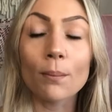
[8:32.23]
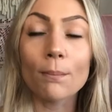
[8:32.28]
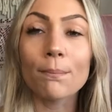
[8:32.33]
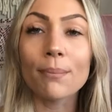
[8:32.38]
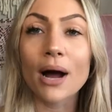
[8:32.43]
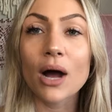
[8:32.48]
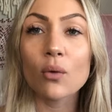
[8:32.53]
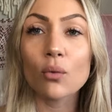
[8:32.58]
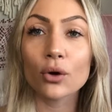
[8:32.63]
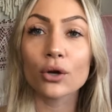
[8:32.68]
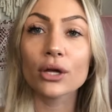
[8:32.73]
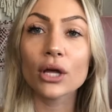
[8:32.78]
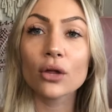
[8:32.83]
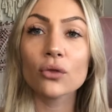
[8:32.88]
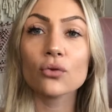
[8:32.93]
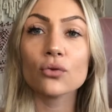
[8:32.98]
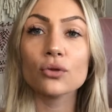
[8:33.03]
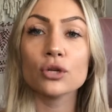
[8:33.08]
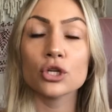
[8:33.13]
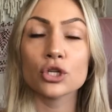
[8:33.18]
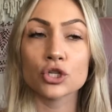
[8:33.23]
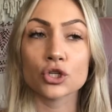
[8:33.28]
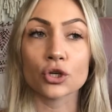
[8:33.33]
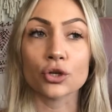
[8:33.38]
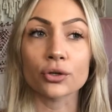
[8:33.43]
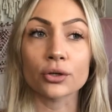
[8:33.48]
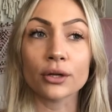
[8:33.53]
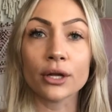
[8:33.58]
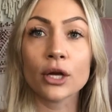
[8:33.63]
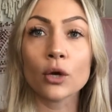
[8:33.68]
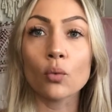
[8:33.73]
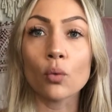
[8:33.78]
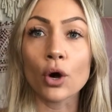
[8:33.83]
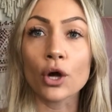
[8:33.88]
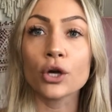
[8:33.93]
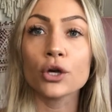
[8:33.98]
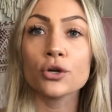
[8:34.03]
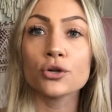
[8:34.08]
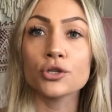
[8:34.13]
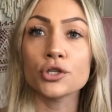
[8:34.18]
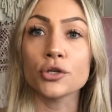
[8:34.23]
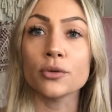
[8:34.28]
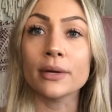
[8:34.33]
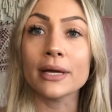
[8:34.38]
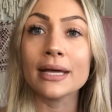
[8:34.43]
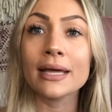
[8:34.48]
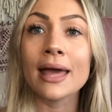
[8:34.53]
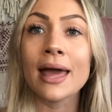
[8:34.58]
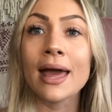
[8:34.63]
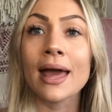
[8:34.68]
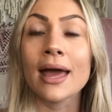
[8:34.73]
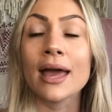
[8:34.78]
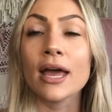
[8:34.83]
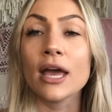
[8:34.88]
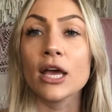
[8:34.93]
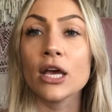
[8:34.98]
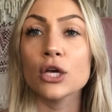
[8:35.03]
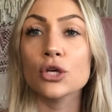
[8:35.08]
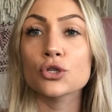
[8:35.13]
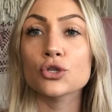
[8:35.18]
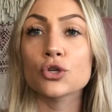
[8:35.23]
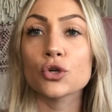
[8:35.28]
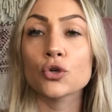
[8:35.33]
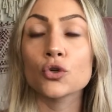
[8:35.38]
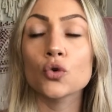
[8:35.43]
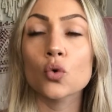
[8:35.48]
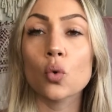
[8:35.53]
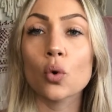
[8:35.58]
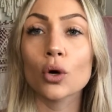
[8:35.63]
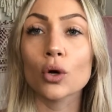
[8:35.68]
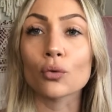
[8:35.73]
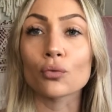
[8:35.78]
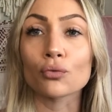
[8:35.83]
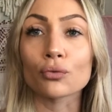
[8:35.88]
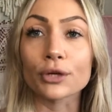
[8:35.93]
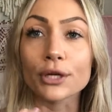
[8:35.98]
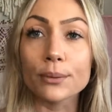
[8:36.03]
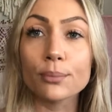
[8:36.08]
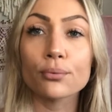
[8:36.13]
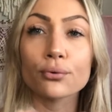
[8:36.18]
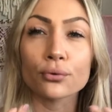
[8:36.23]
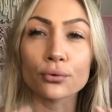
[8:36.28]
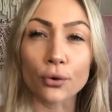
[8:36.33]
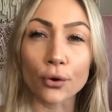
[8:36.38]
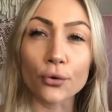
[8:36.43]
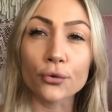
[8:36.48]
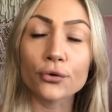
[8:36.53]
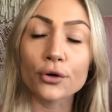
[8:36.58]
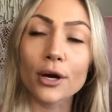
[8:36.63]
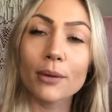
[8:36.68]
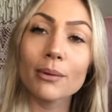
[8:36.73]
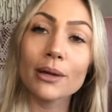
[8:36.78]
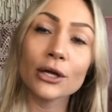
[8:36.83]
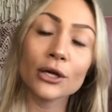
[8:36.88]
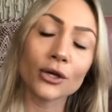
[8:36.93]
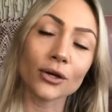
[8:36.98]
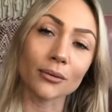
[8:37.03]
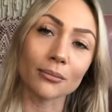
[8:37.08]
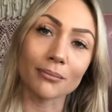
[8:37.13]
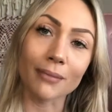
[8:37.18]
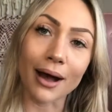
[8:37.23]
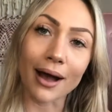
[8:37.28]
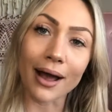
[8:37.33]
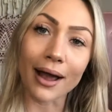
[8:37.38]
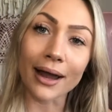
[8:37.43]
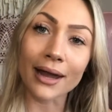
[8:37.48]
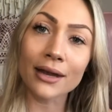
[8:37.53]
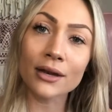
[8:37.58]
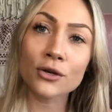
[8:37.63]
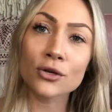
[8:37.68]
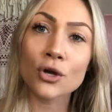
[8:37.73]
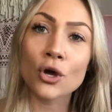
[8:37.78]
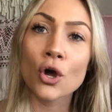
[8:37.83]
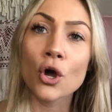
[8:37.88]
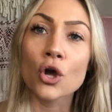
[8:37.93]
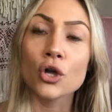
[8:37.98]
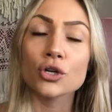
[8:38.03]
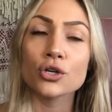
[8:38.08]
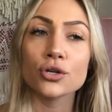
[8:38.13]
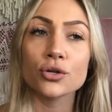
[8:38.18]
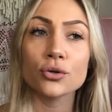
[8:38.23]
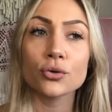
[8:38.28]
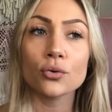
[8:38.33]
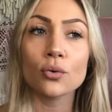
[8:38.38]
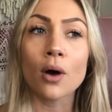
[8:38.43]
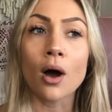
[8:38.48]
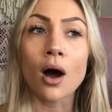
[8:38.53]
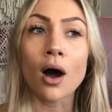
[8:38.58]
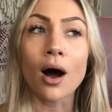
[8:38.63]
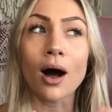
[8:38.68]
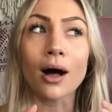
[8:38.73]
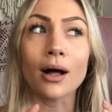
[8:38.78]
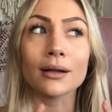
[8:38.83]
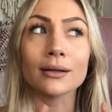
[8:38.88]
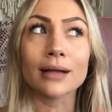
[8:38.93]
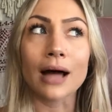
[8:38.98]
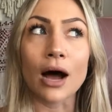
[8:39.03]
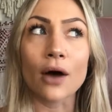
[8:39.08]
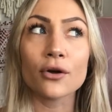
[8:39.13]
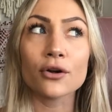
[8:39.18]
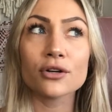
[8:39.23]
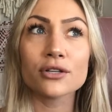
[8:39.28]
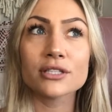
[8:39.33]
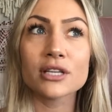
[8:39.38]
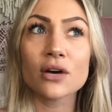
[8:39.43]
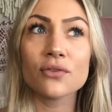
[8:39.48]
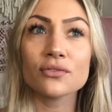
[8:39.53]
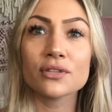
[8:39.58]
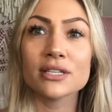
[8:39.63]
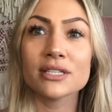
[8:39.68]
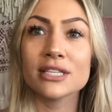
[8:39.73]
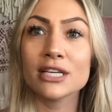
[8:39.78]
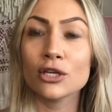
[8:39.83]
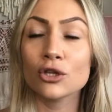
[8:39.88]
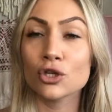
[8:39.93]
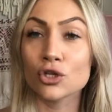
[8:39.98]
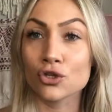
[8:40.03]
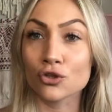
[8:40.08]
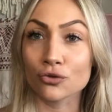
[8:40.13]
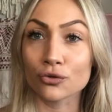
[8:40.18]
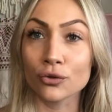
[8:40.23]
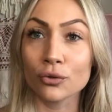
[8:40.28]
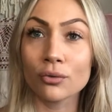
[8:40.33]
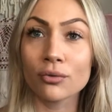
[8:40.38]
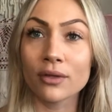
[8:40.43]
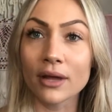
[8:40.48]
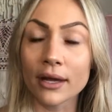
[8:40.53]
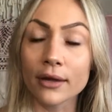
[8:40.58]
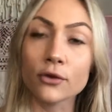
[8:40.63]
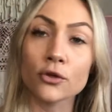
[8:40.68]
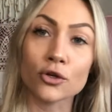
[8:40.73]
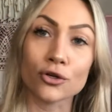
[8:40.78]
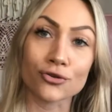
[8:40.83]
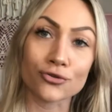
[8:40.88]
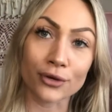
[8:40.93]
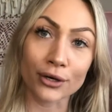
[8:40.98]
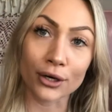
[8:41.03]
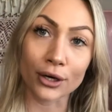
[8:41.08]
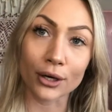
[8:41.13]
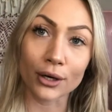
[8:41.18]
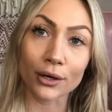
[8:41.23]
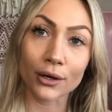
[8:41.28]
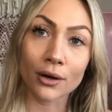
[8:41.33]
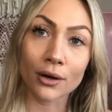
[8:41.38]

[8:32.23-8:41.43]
By working through this journaling, what you're doing is you're reprogramming your mind to allow yourself to see the truth in your trigger.